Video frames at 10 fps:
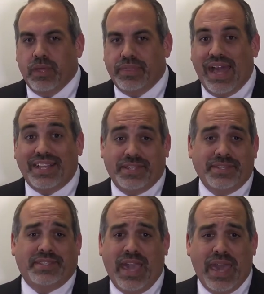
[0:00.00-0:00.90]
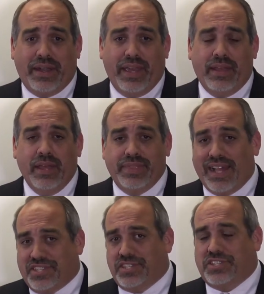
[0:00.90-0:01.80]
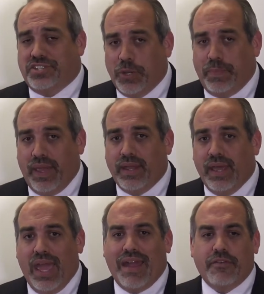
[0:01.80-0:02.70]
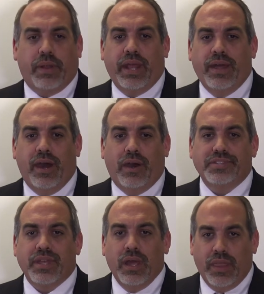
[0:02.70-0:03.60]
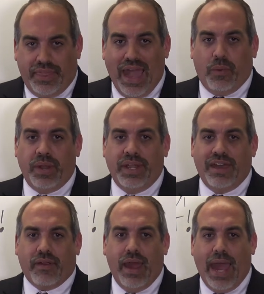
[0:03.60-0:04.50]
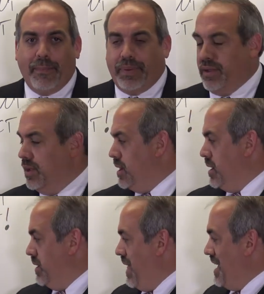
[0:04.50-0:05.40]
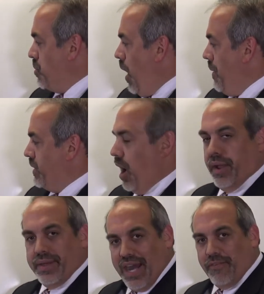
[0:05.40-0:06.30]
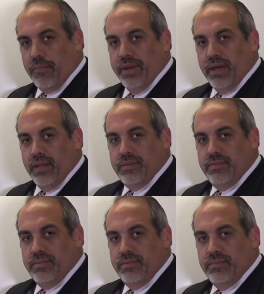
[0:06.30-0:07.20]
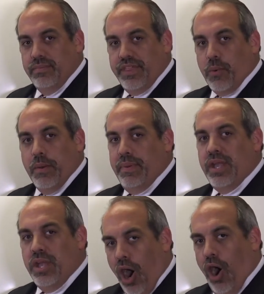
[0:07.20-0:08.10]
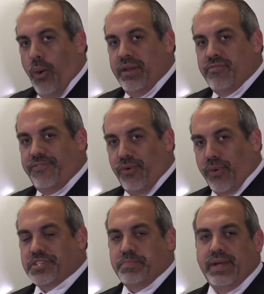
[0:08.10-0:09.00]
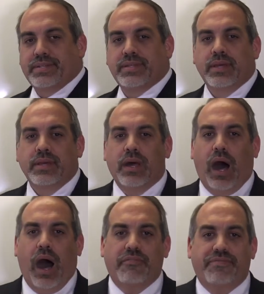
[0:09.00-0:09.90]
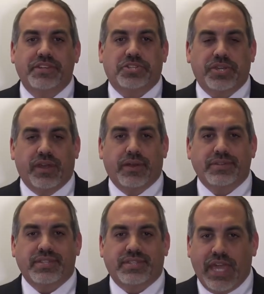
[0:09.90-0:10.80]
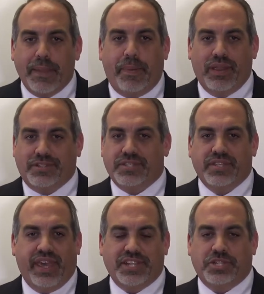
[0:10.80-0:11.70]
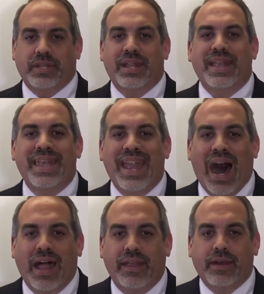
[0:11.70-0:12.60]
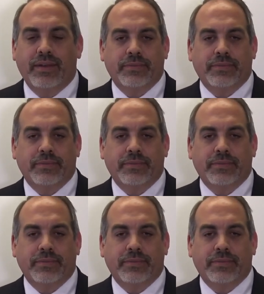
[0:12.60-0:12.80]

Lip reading: That's insanity. That's stupid. Everybody knows that would never happen. That's why we call it a cover bill. There would be no enforcement of this year's SEPA legislation. None.